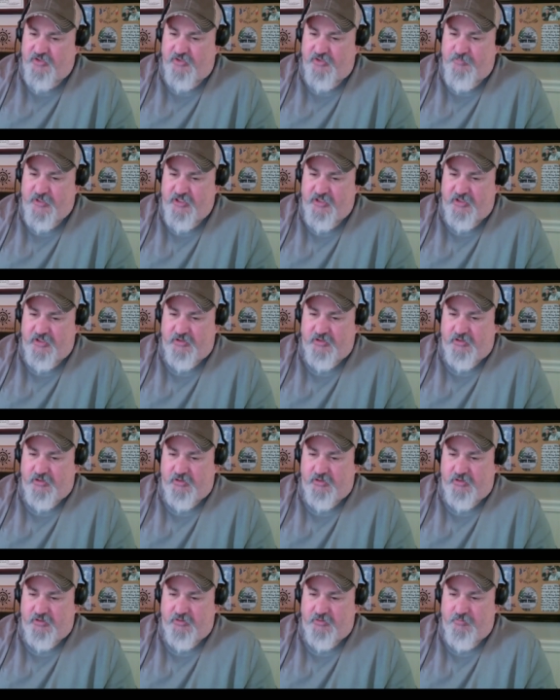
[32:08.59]
Spent
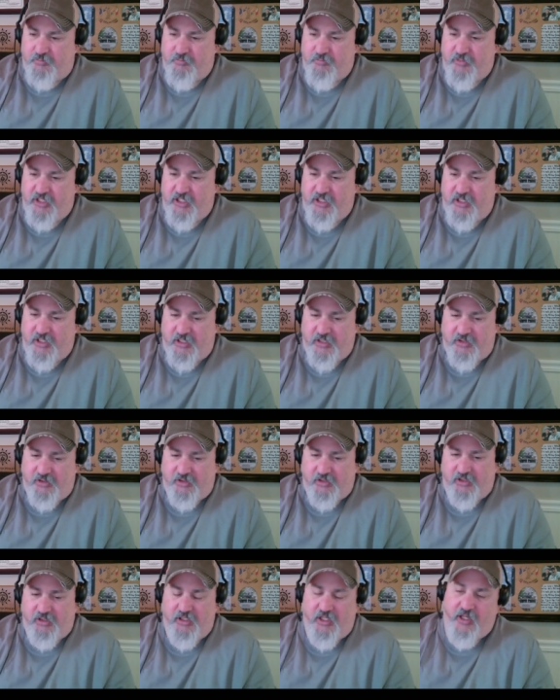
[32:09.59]
uh, me and
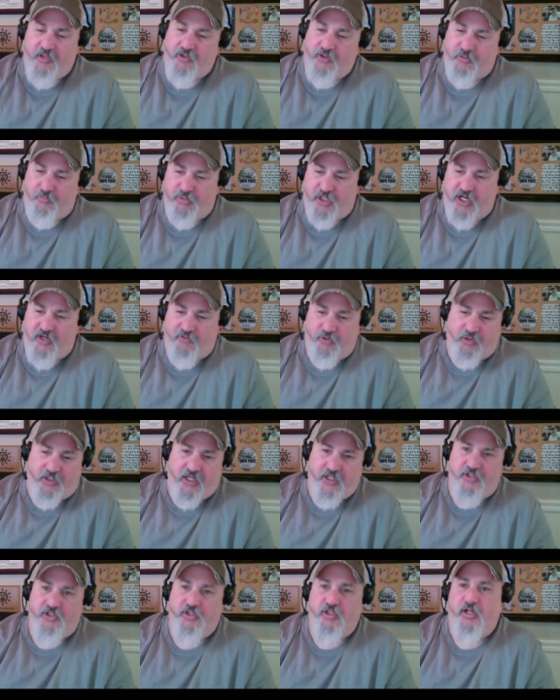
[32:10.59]
the other Bravo
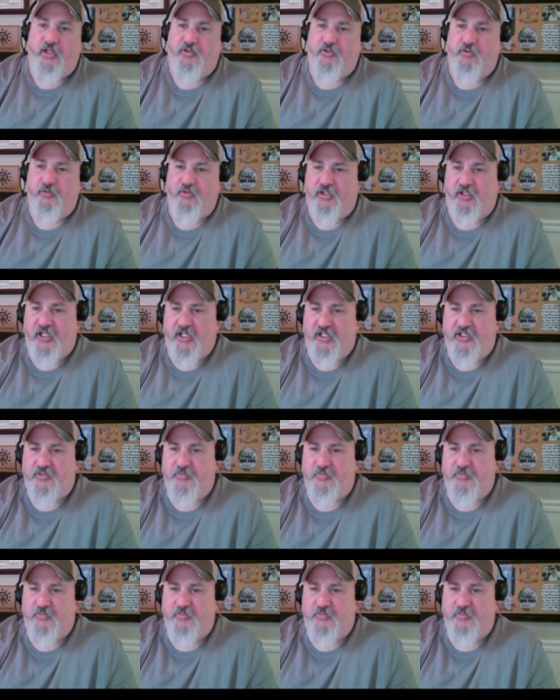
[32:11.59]
got shot through the leg.